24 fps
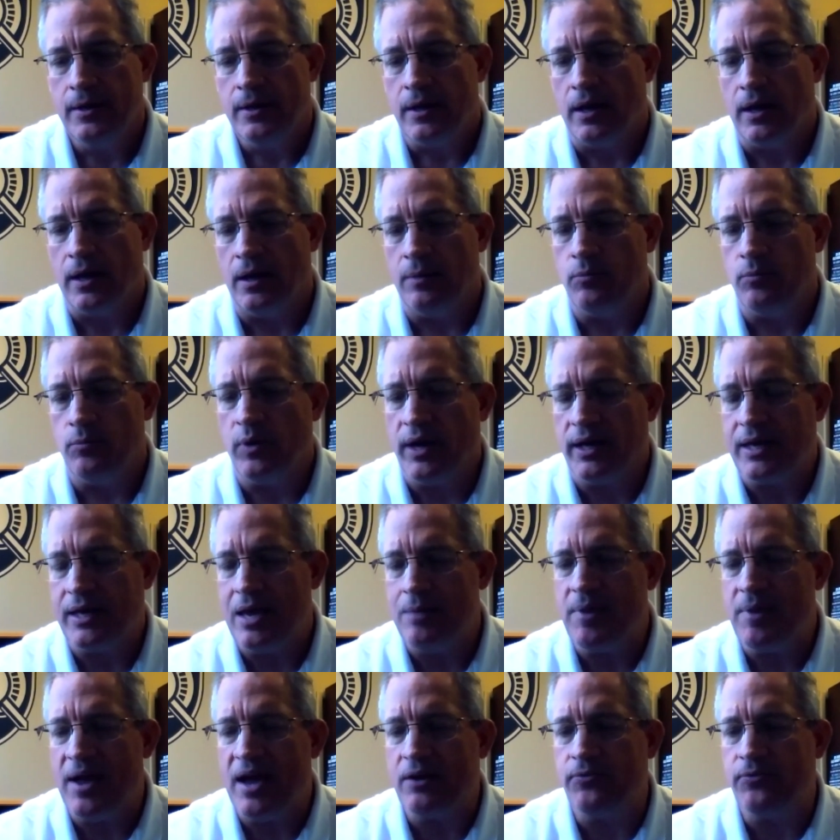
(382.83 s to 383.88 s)
Um, when I came
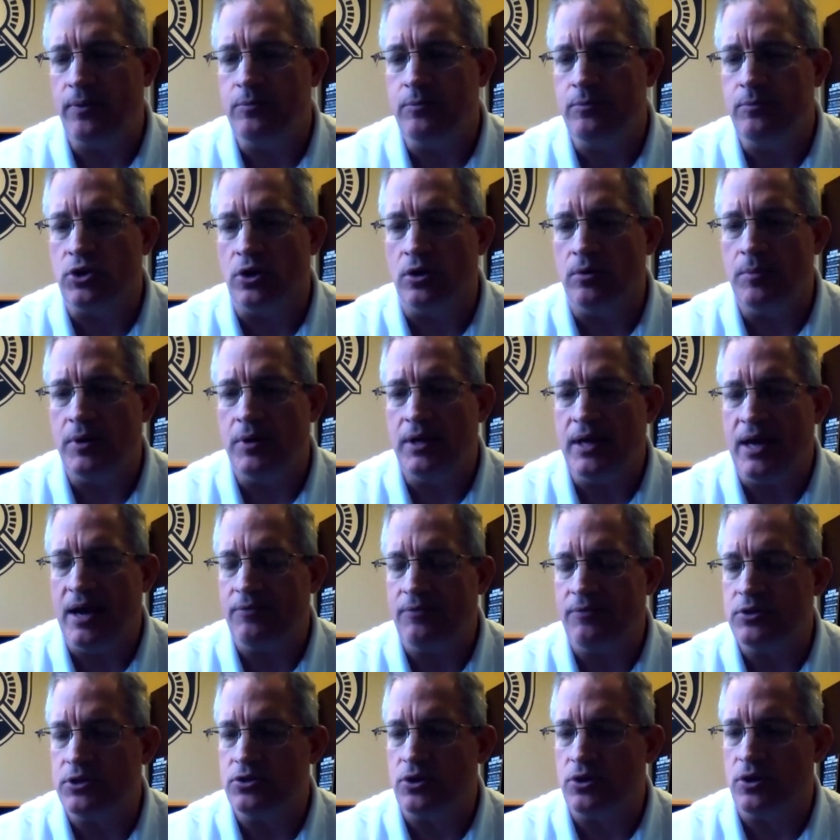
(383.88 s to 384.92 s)
back from Germany
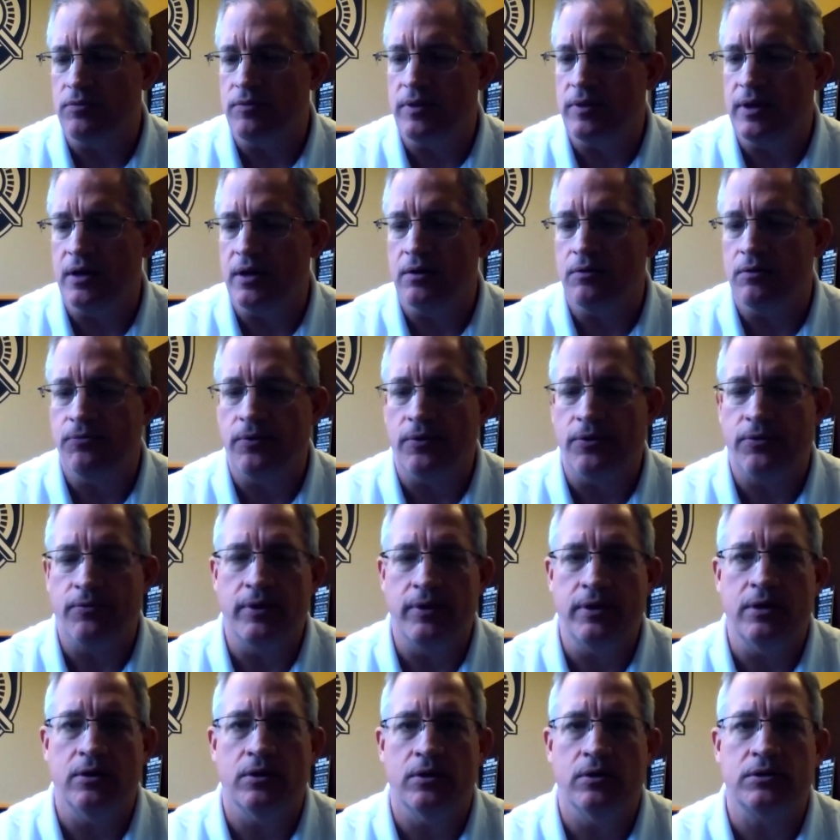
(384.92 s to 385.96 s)
after serving there for three
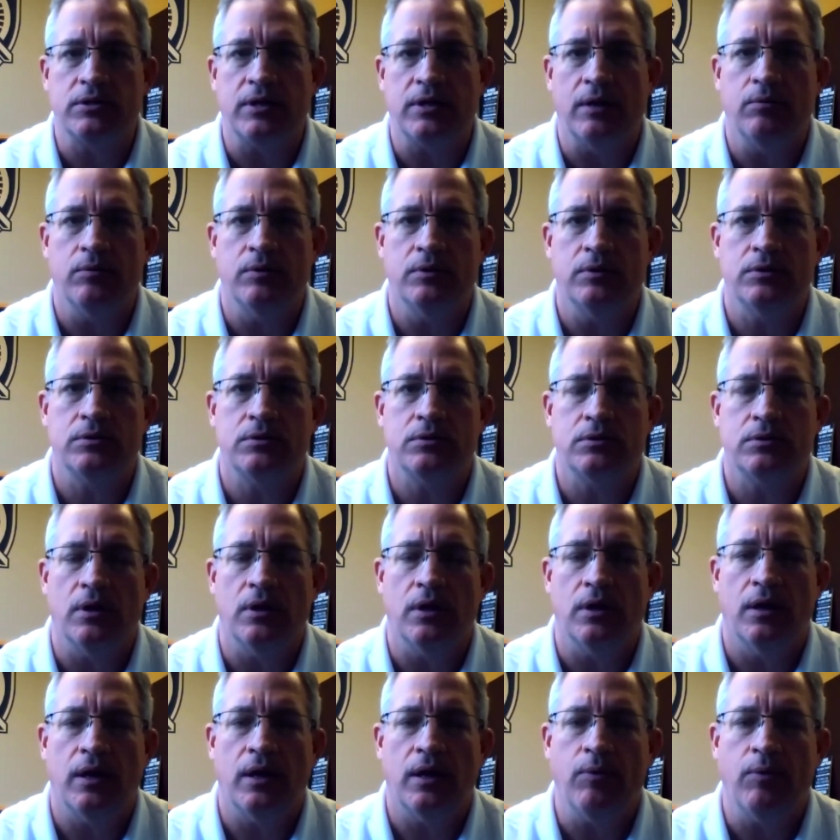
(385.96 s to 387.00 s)
years, I was
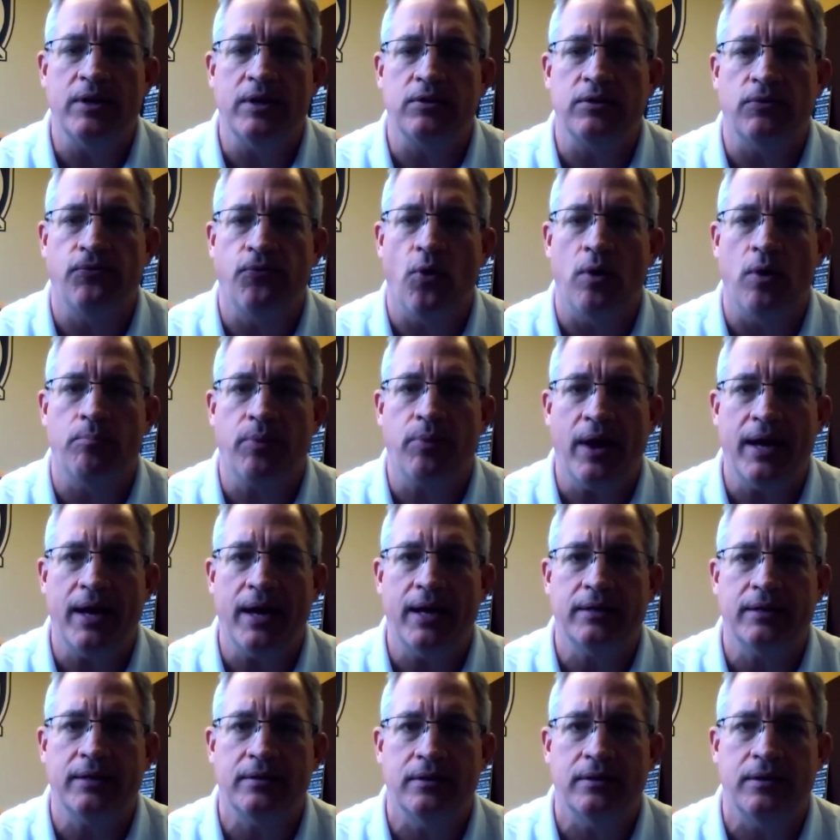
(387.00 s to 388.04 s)
uh, I went to Fort
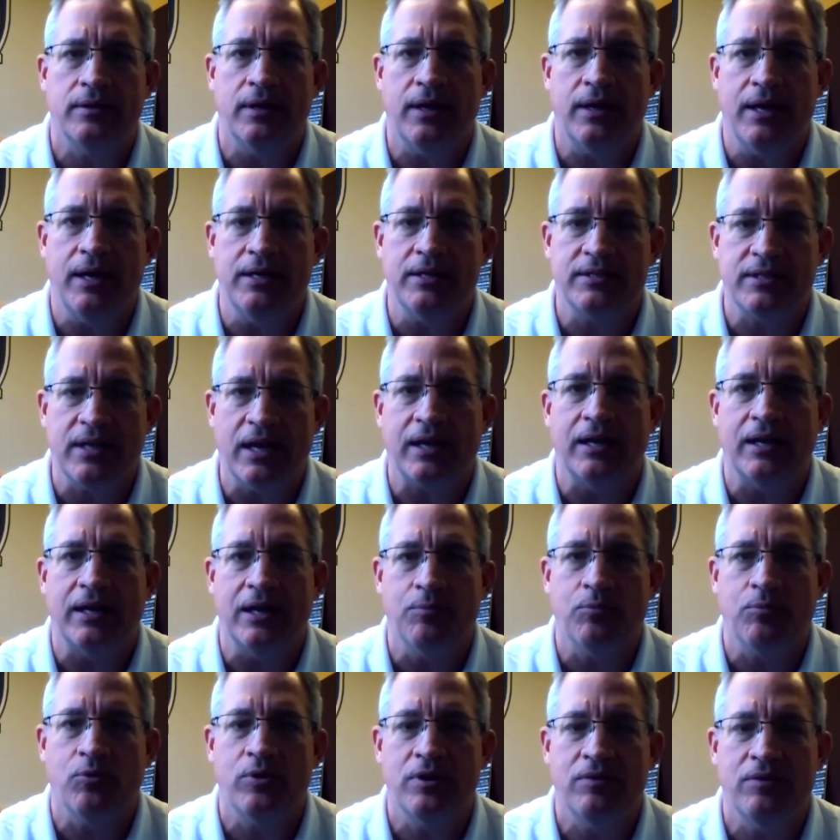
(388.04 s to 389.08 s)
Bragg to the 82nd
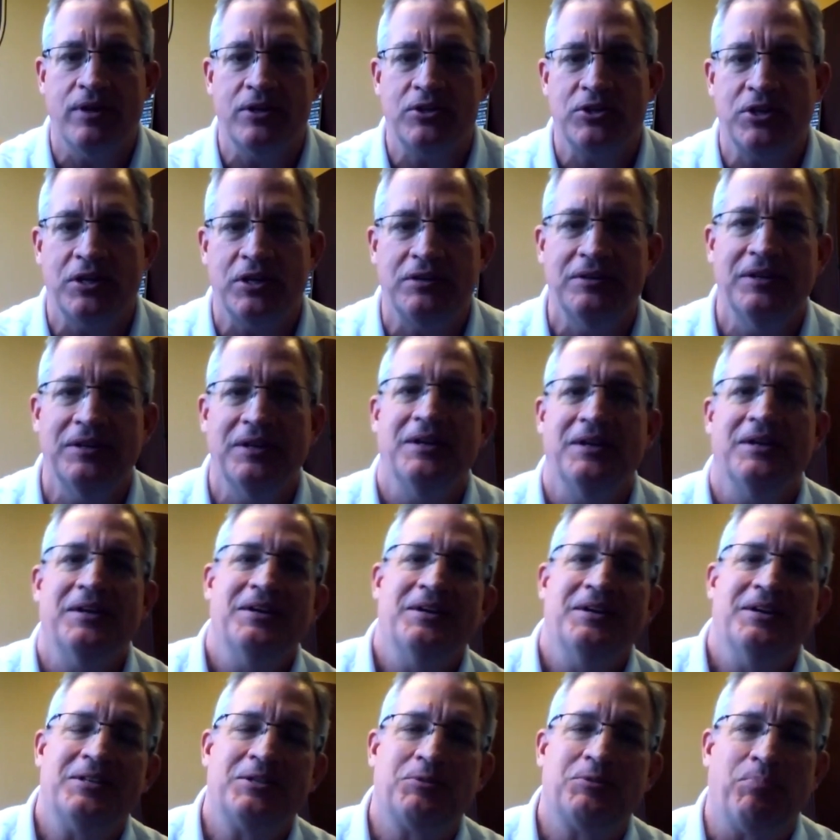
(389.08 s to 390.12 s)
Airborne Division.
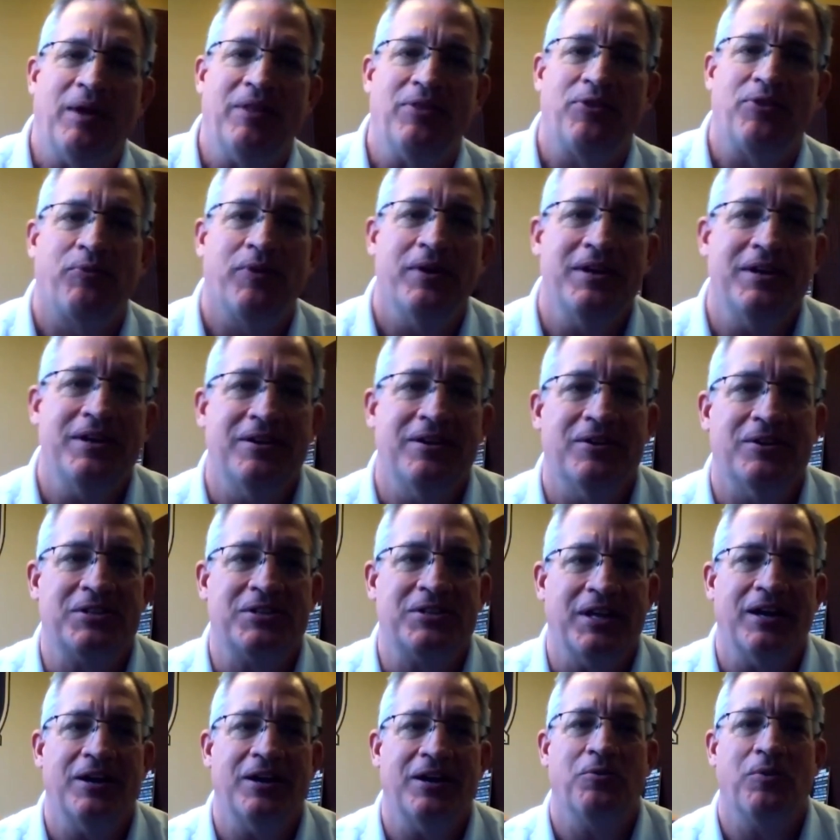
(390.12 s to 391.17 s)
Spent three years
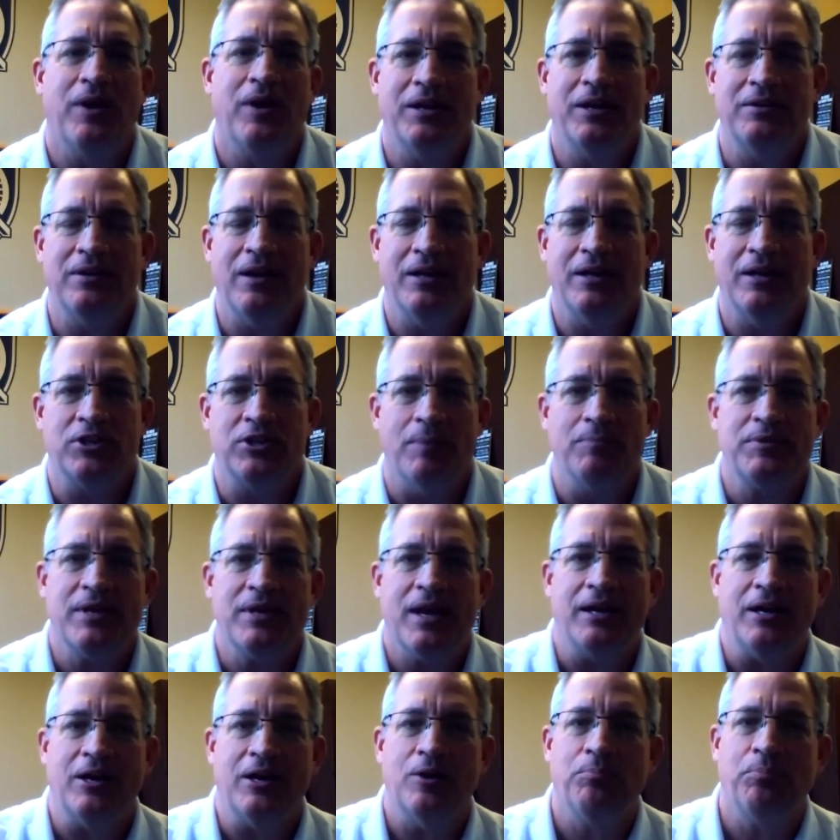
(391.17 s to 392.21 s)
there, where I, I jumped out
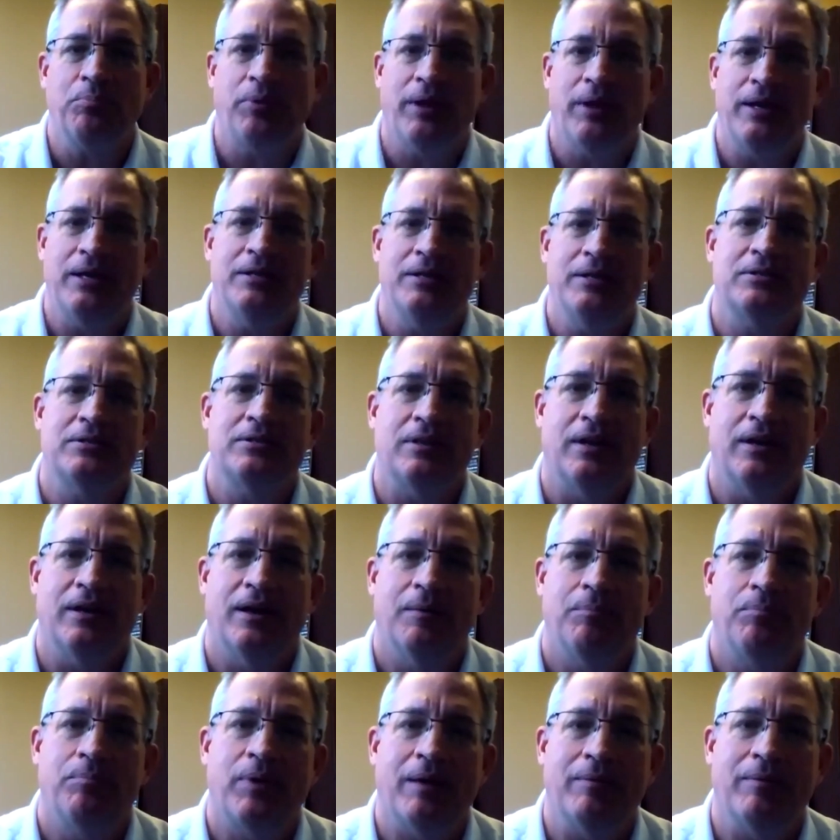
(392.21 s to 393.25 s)
of airplanes uh,
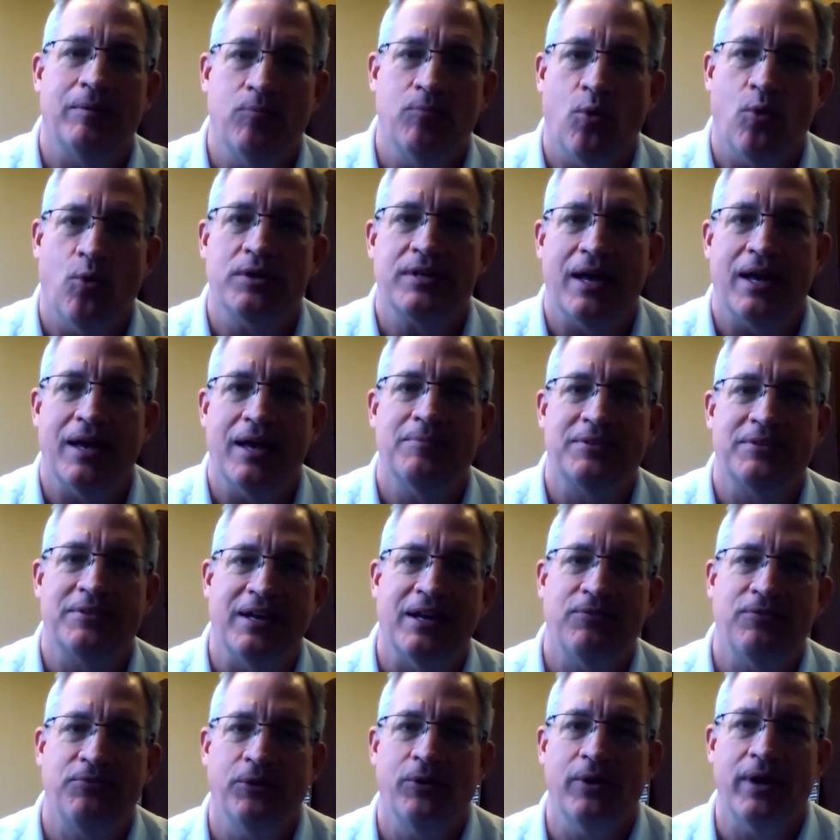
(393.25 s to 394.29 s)
probably more times than
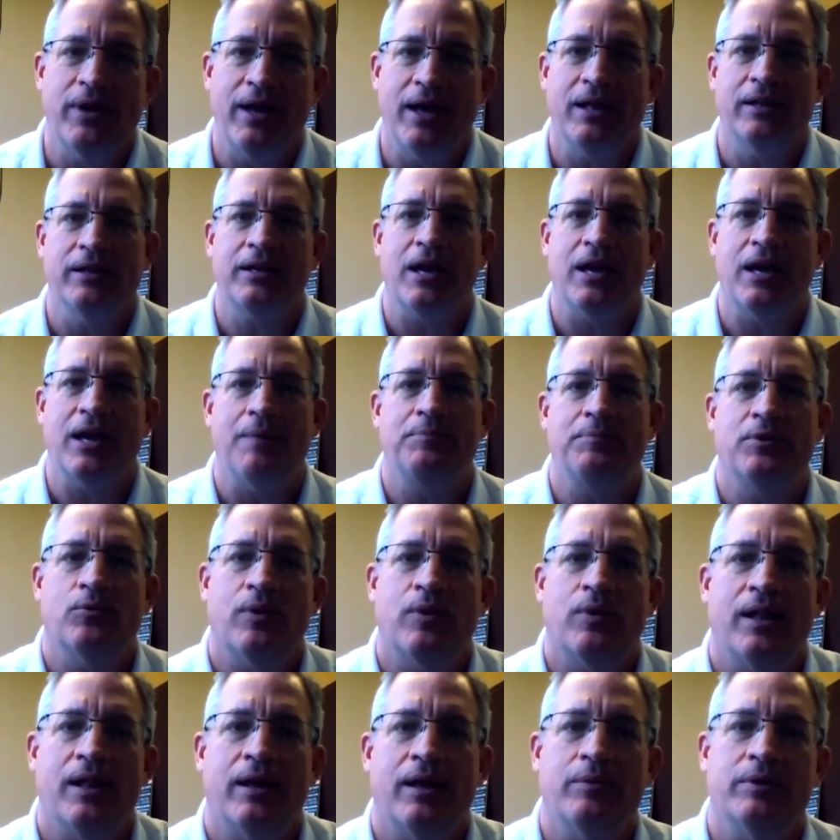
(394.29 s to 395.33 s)
I flew a helicopter
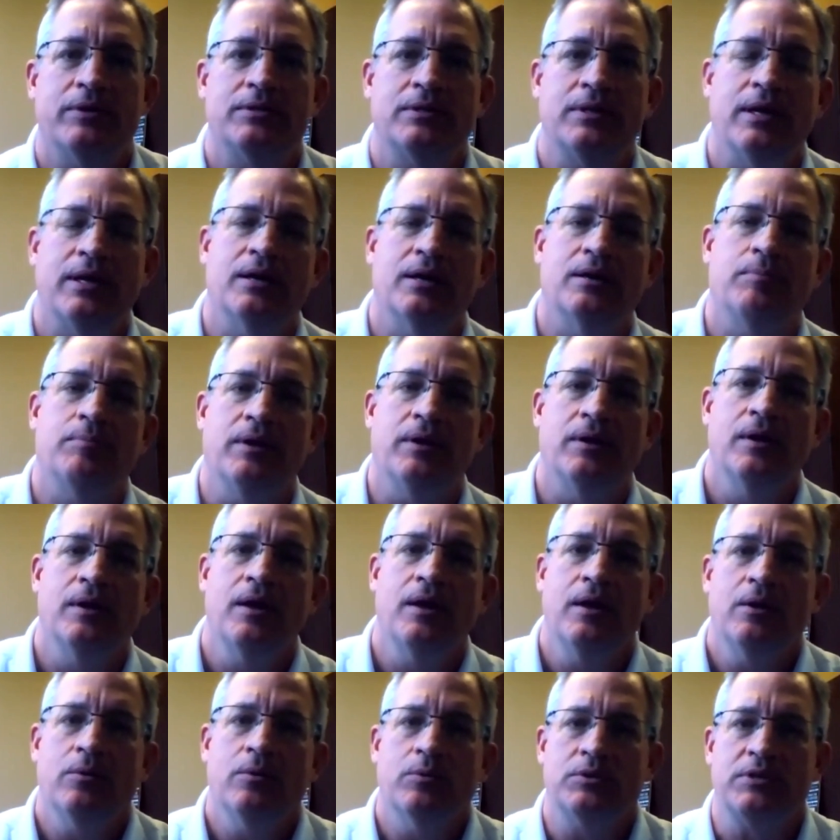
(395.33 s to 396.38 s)
while I was there. But
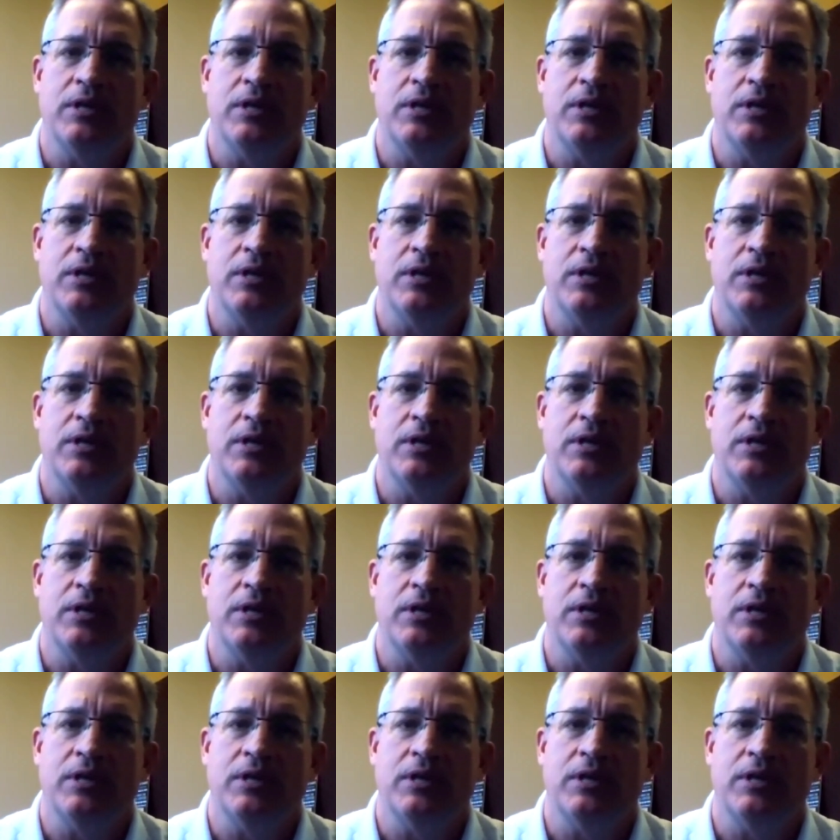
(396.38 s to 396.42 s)
Wow.